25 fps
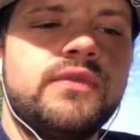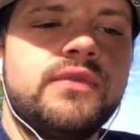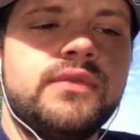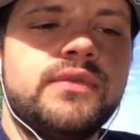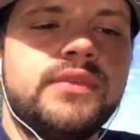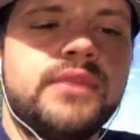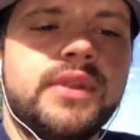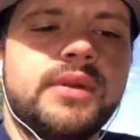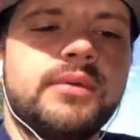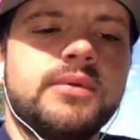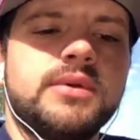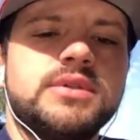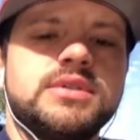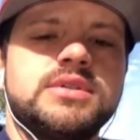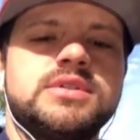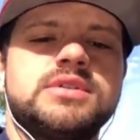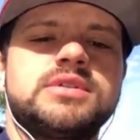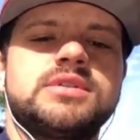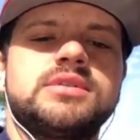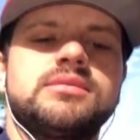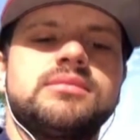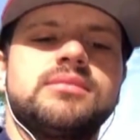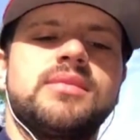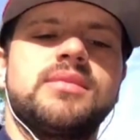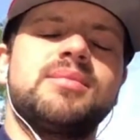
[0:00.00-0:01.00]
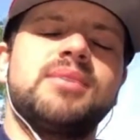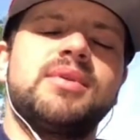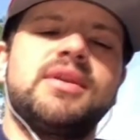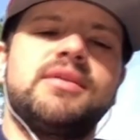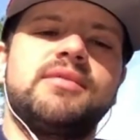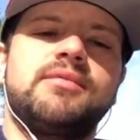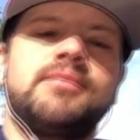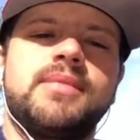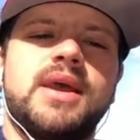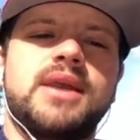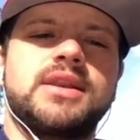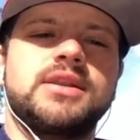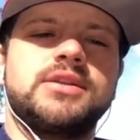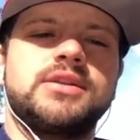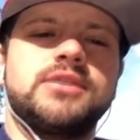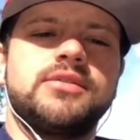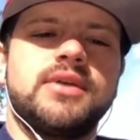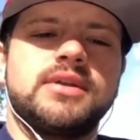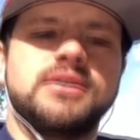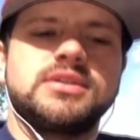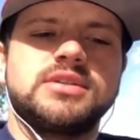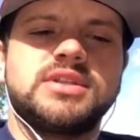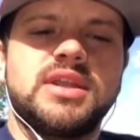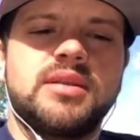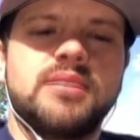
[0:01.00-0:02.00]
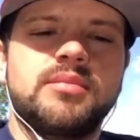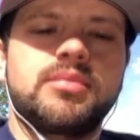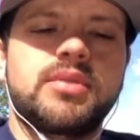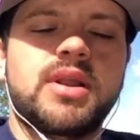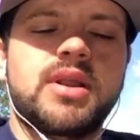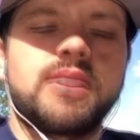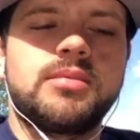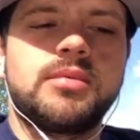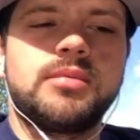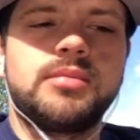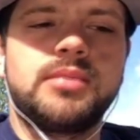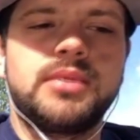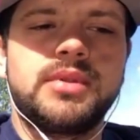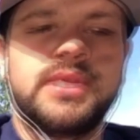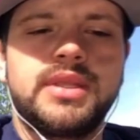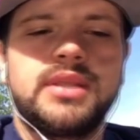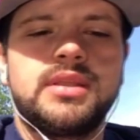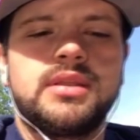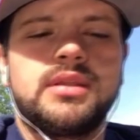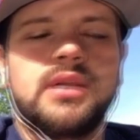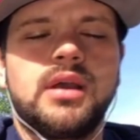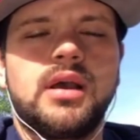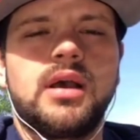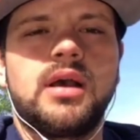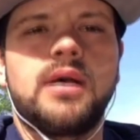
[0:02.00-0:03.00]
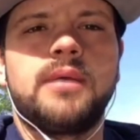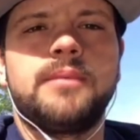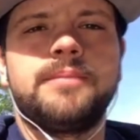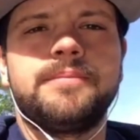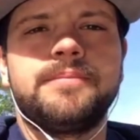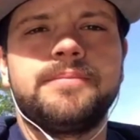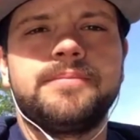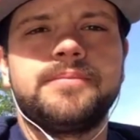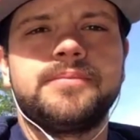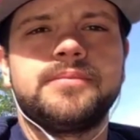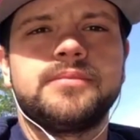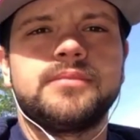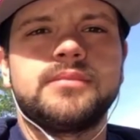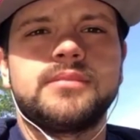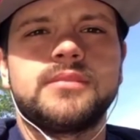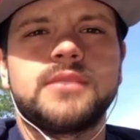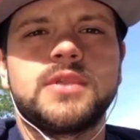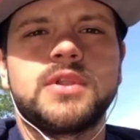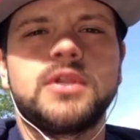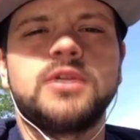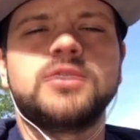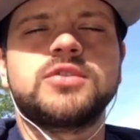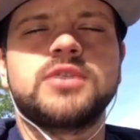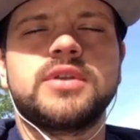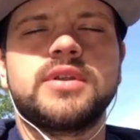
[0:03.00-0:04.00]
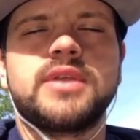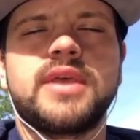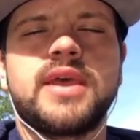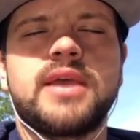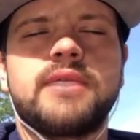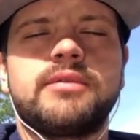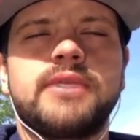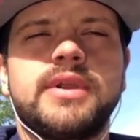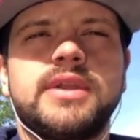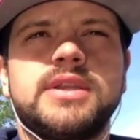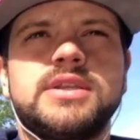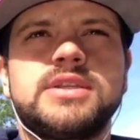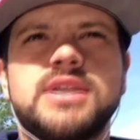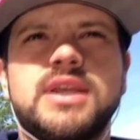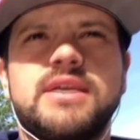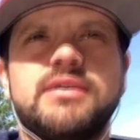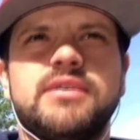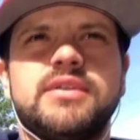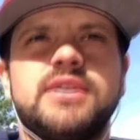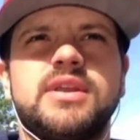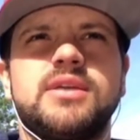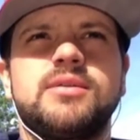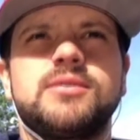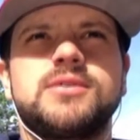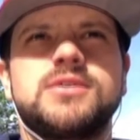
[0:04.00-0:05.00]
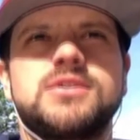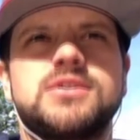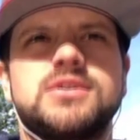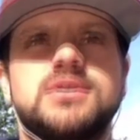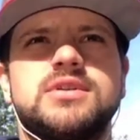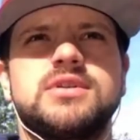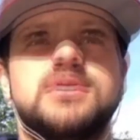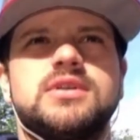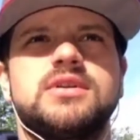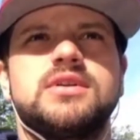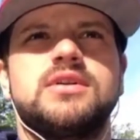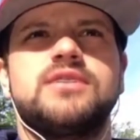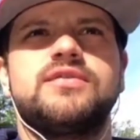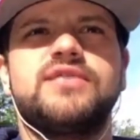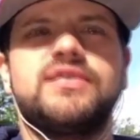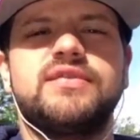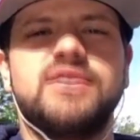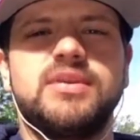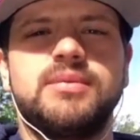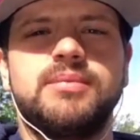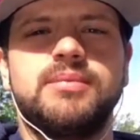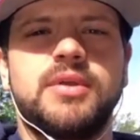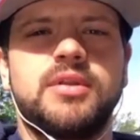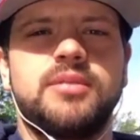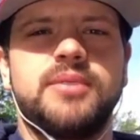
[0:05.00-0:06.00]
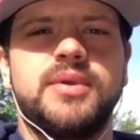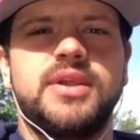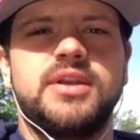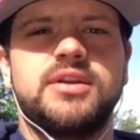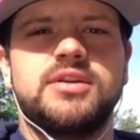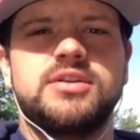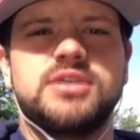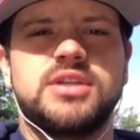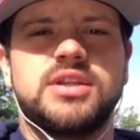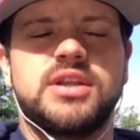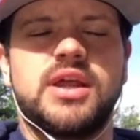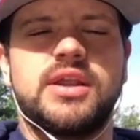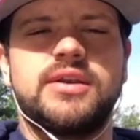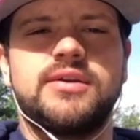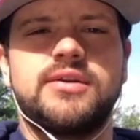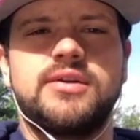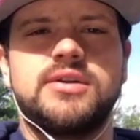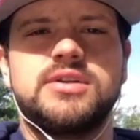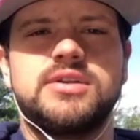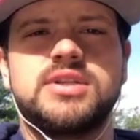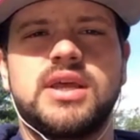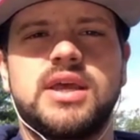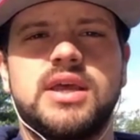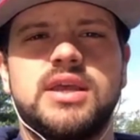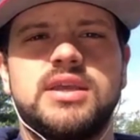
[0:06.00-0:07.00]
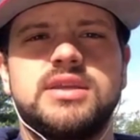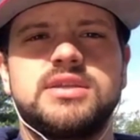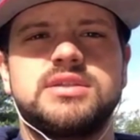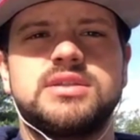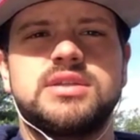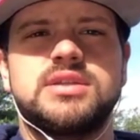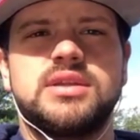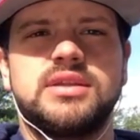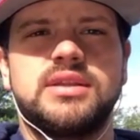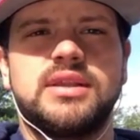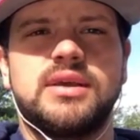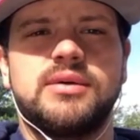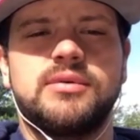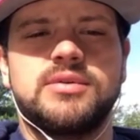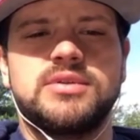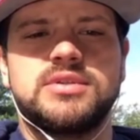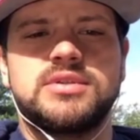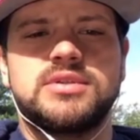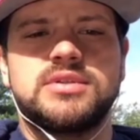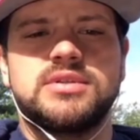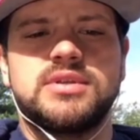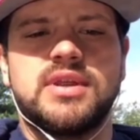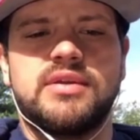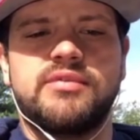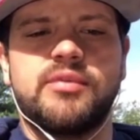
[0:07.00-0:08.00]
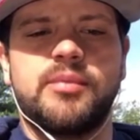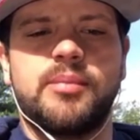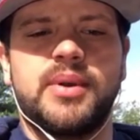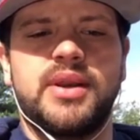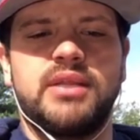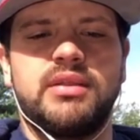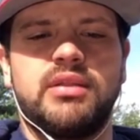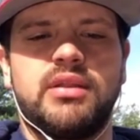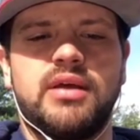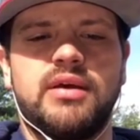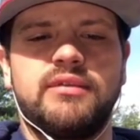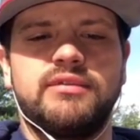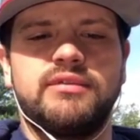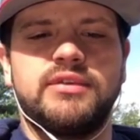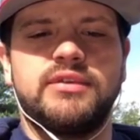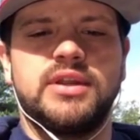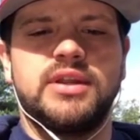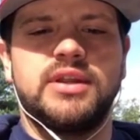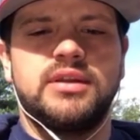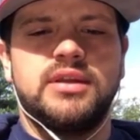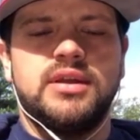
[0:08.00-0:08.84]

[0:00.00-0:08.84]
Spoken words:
There was maybe even back to 2010, probably closer to that range. Everything was 50 millimeters and undersized, and that was everybody loved it.